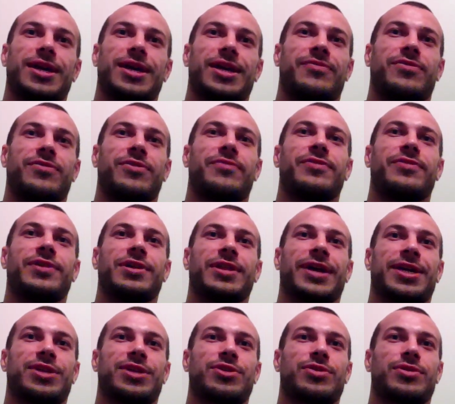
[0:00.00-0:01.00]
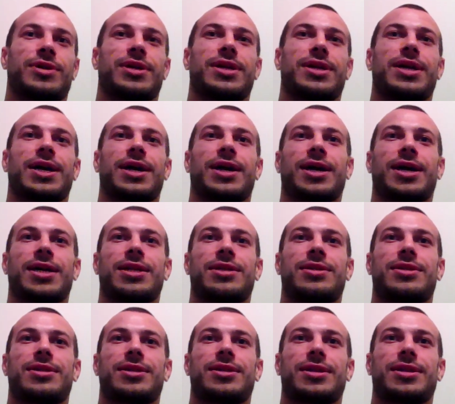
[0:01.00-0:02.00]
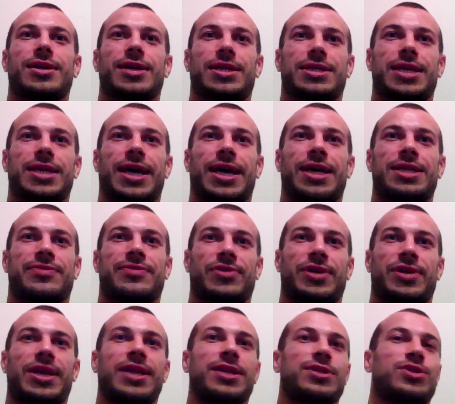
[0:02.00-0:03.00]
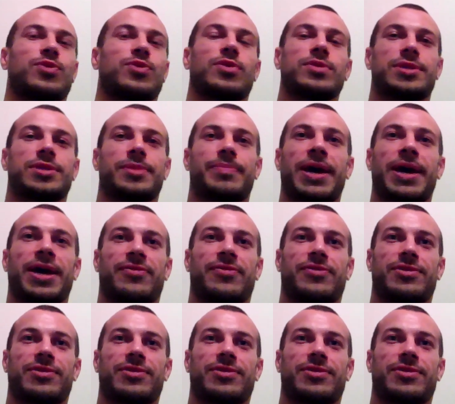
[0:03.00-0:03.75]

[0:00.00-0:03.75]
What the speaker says: if you feel like your guard attacks for getting towards the back,